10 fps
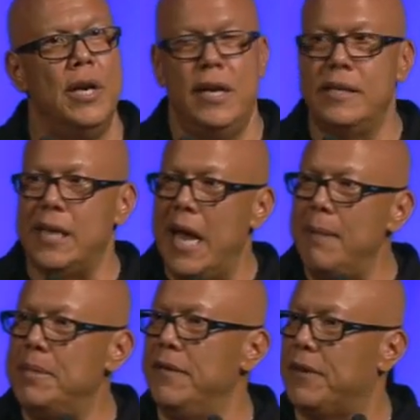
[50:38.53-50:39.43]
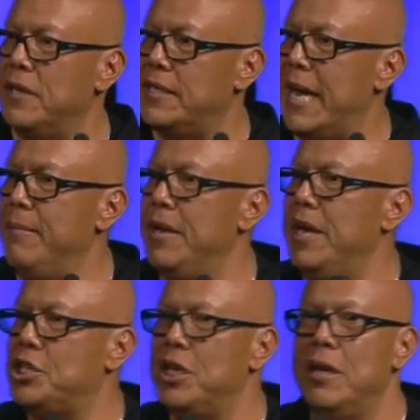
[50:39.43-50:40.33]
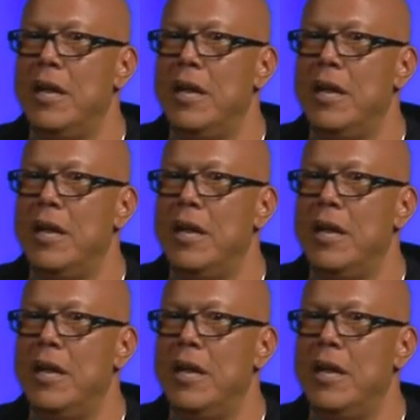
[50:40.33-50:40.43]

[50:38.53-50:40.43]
it's empty of contamination